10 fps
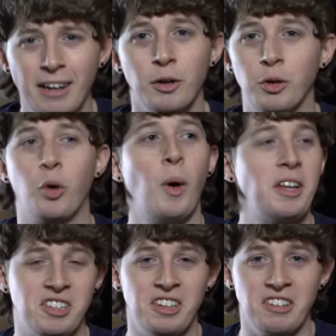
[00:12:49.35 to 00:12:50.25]
I don't know,
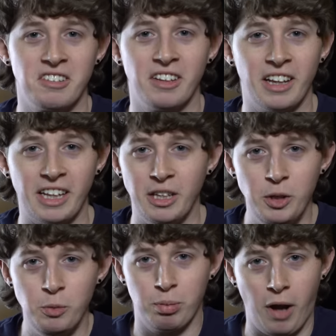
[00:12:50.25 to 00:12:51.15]
questions that like
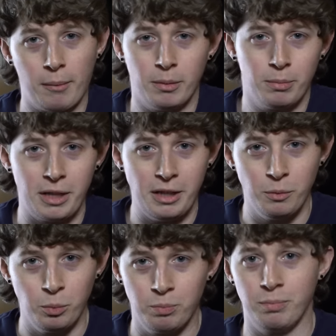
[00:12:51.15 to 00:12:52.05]
you probably
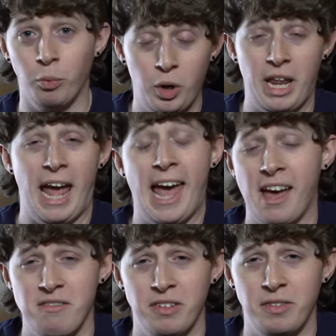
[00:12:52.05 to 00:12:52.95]
would
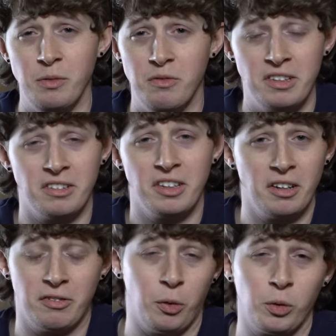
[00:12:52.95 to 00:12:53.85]
have if you visited
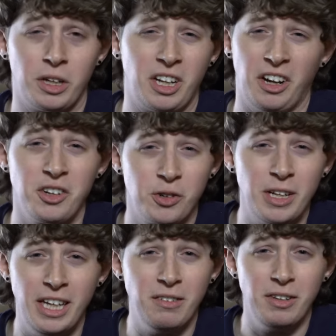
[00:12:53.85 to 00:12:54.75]
a foreign country
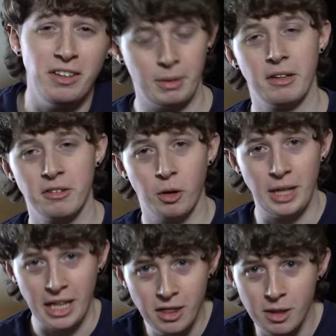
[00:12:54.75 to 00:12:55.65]
even? But because no one
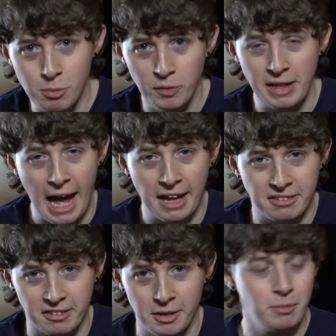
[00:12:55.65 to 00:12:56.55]
in the movie
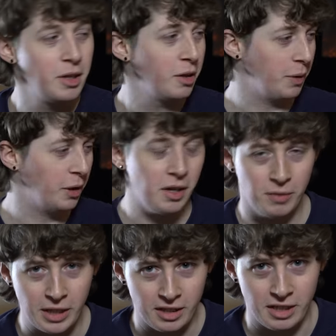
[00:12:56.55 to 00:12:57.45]
asks them, we don't
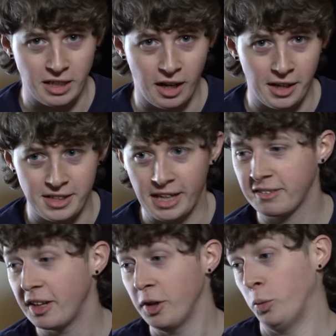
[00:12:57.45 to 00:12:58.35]
ever get any context,
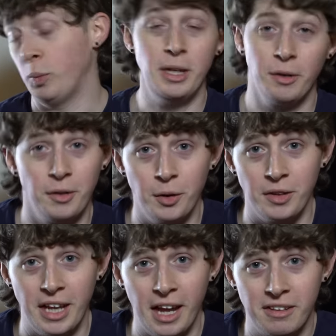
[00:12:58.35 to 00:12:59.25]
we don't know
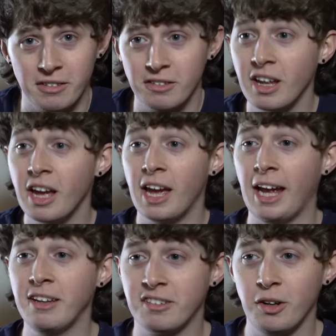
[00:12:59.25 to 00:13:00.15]
the answers,
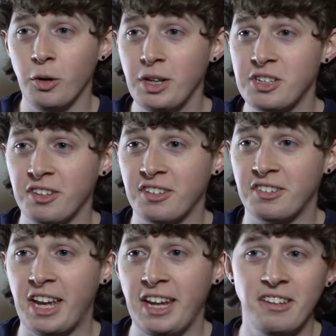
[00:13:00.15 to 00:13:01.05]
and so it just
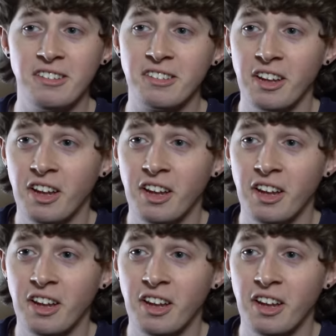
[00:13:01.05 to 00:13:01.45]
stays